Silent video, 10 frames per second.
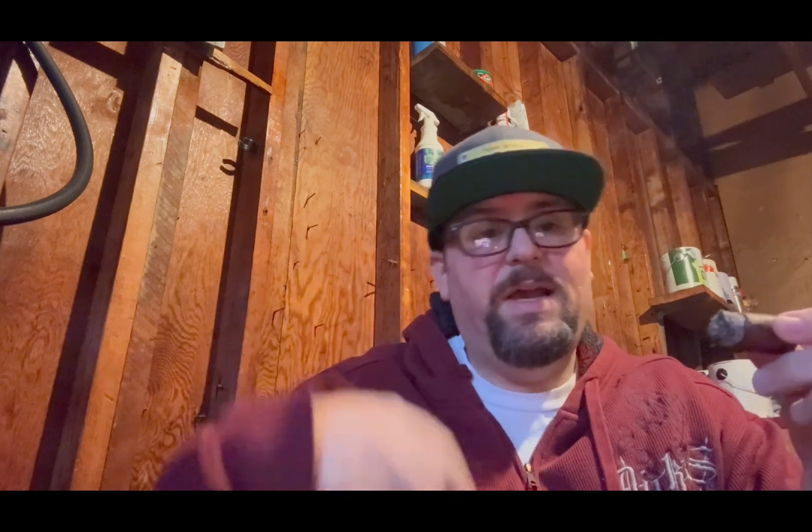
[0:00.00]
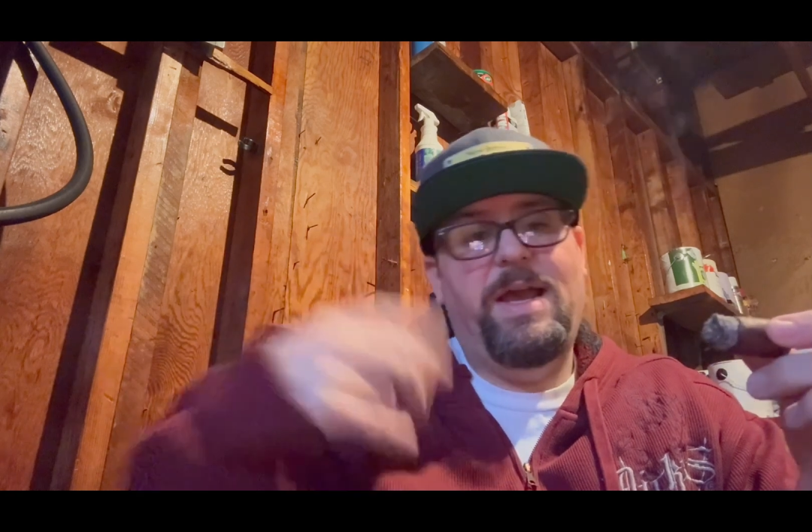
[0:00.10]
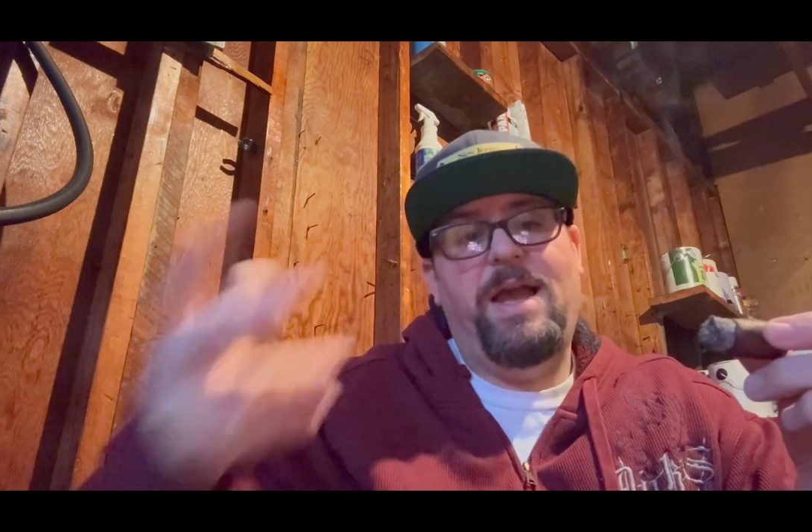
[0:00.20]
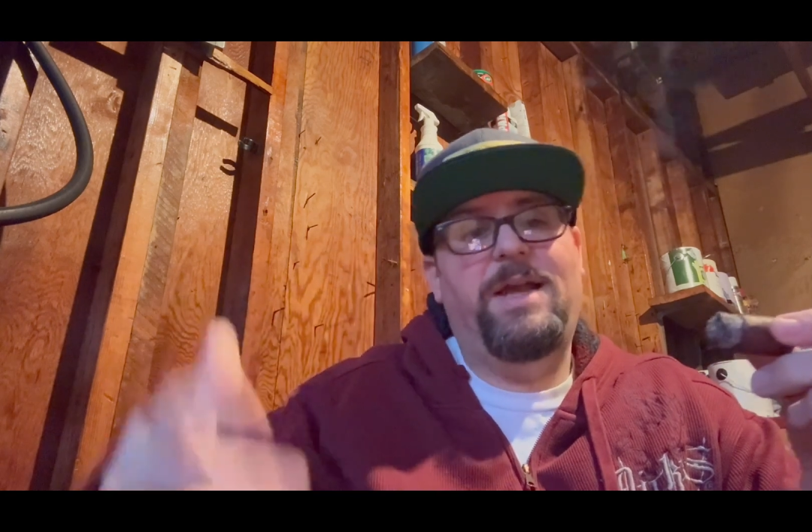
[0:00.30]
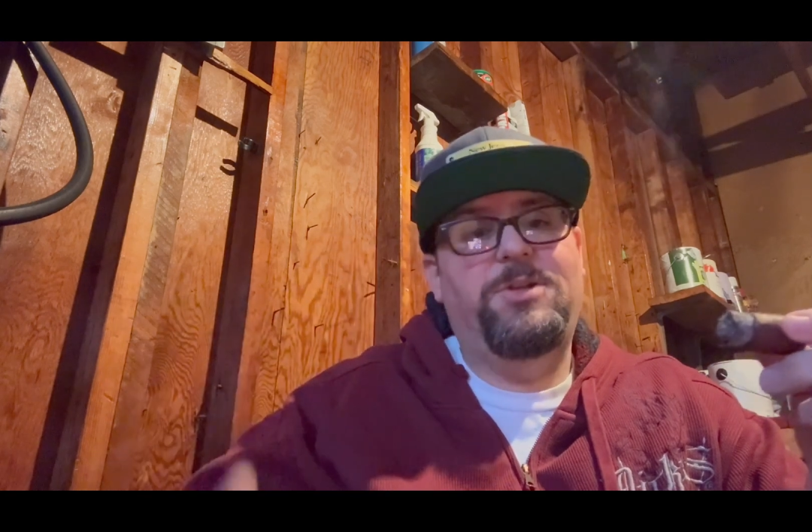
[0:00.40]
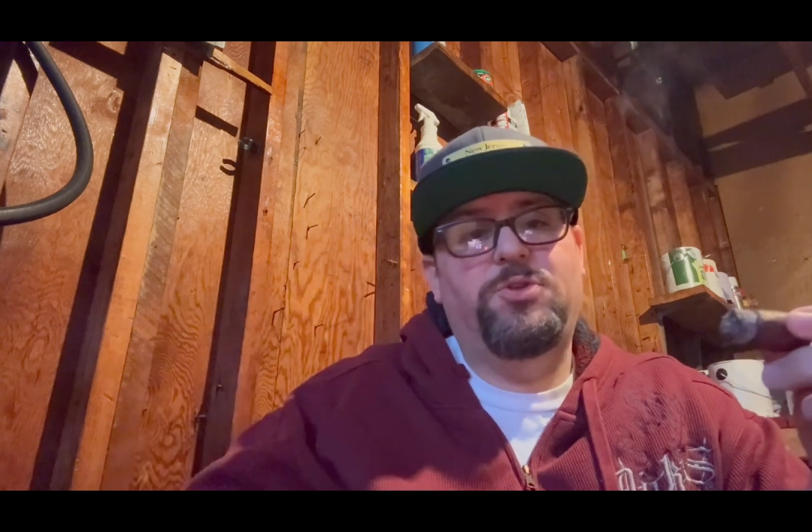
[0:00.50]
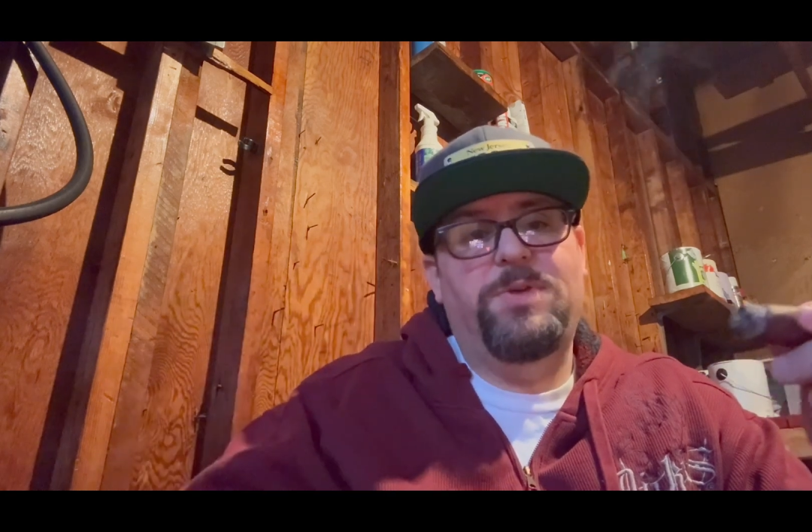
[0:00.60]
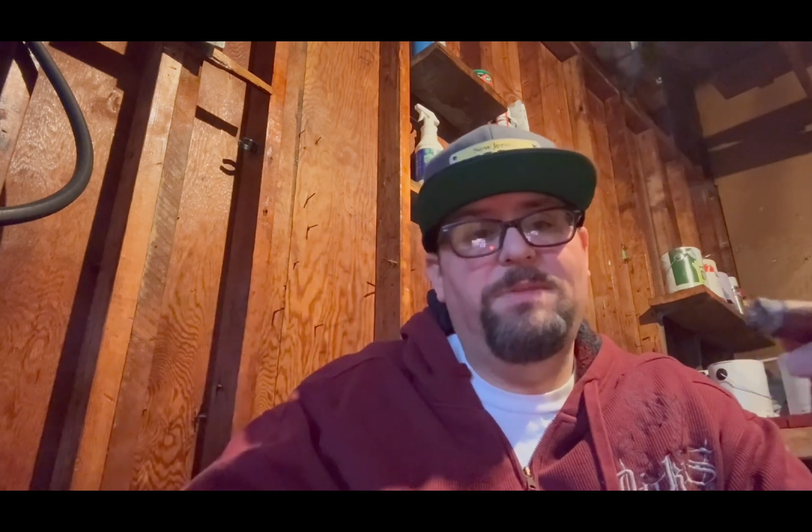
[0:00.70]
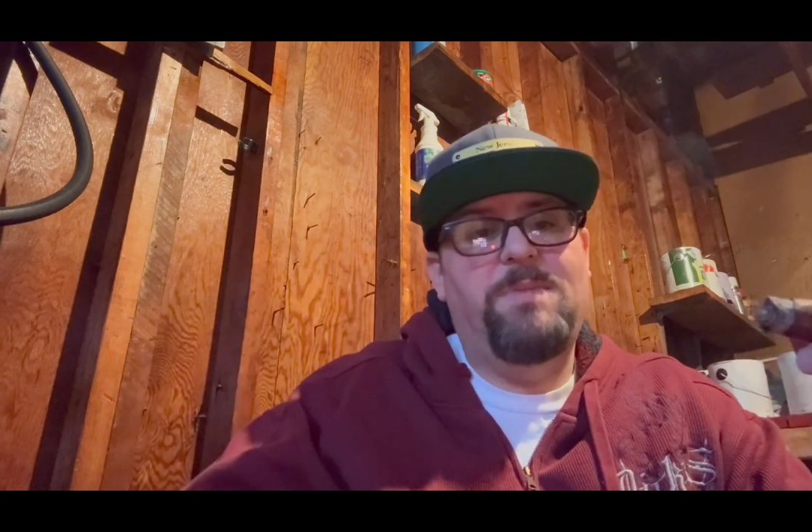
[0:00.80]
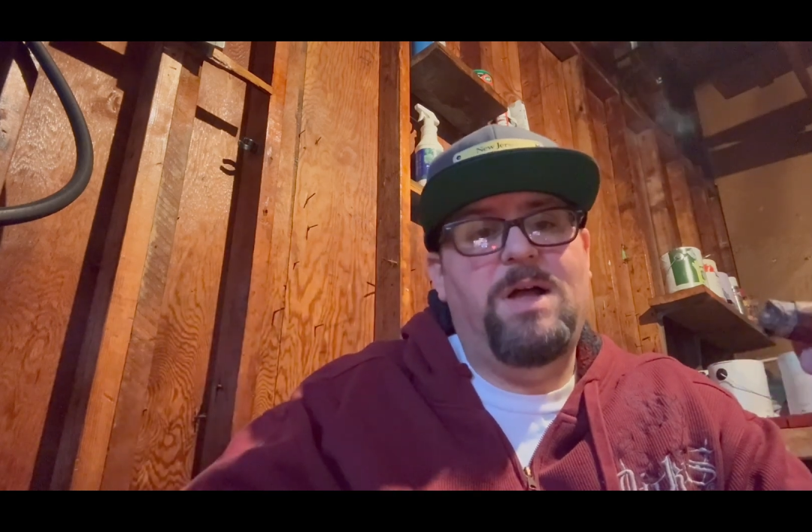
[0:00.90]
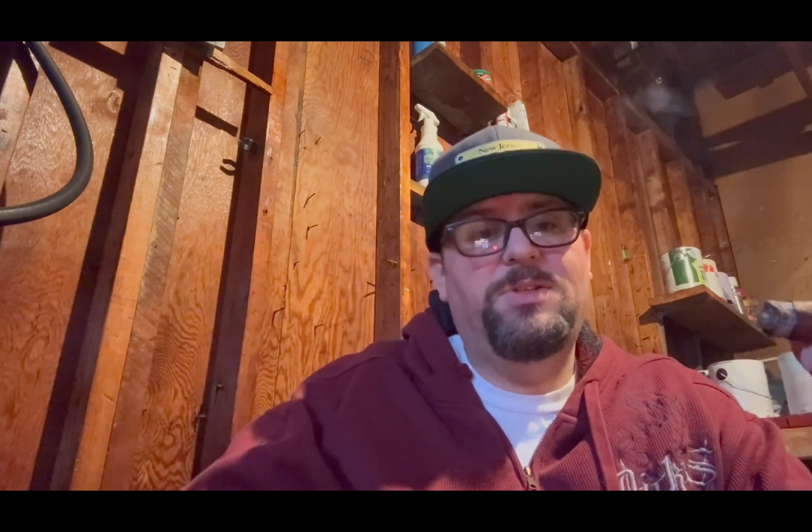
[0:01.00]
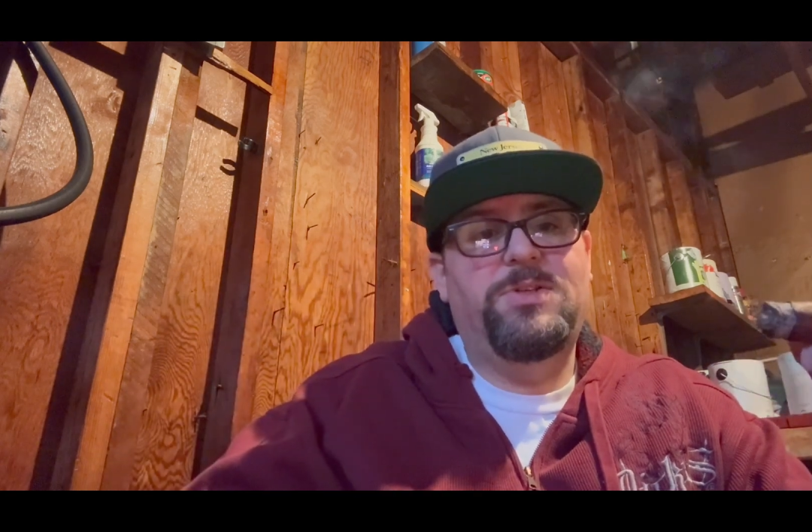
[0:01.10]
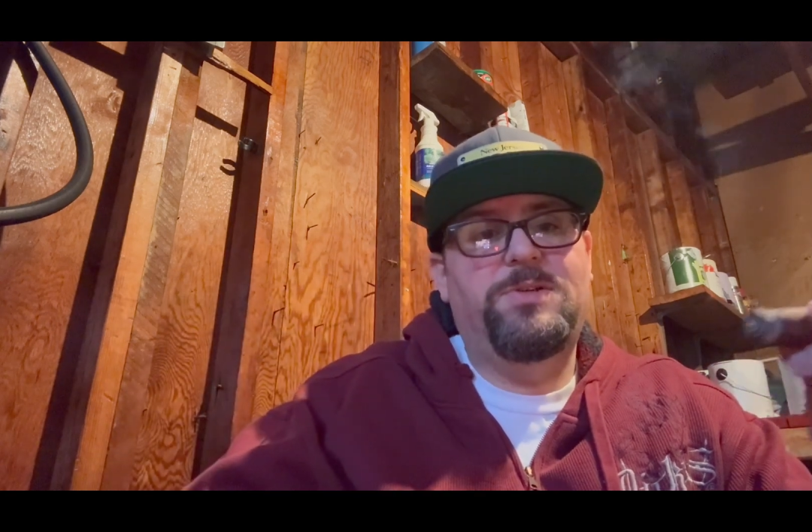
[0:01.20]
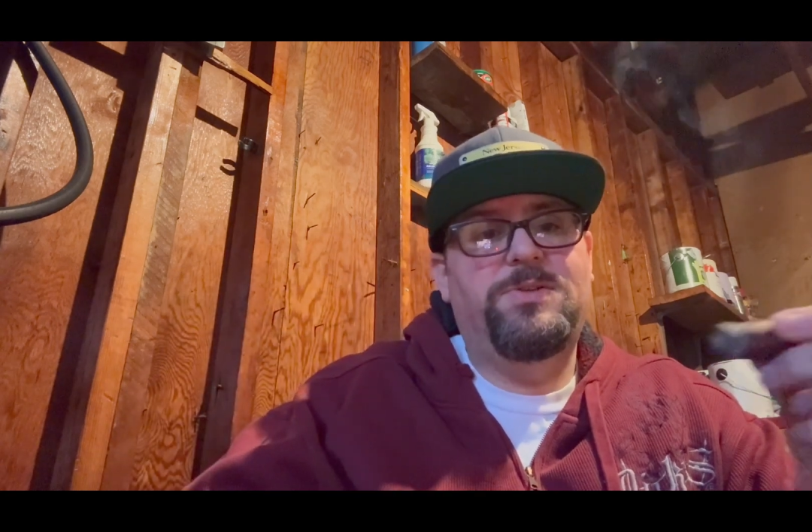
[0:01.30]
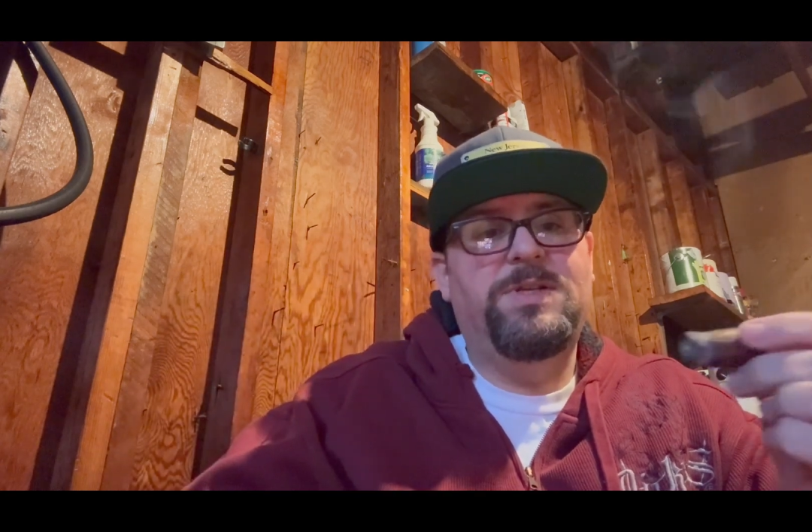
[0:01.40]
I enjoy the
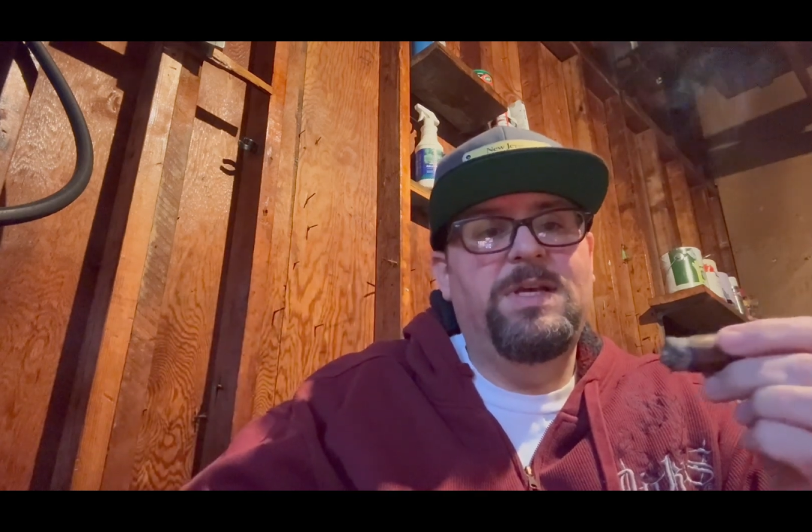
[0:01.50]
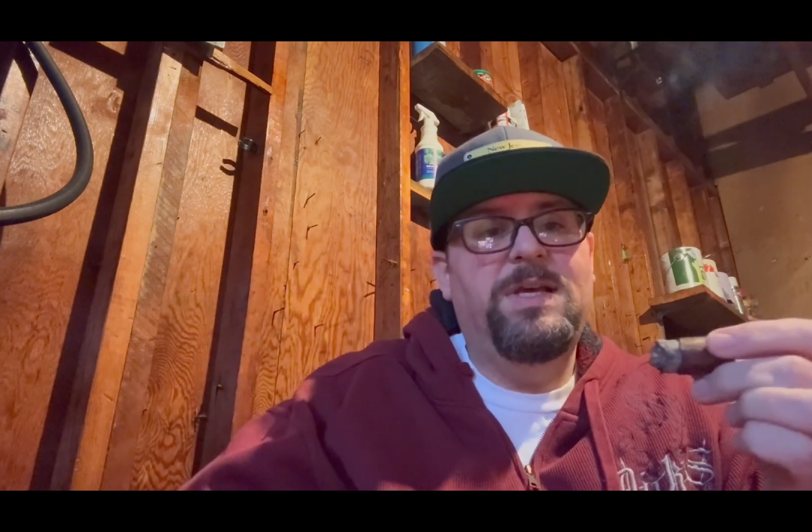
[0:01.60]
monsters.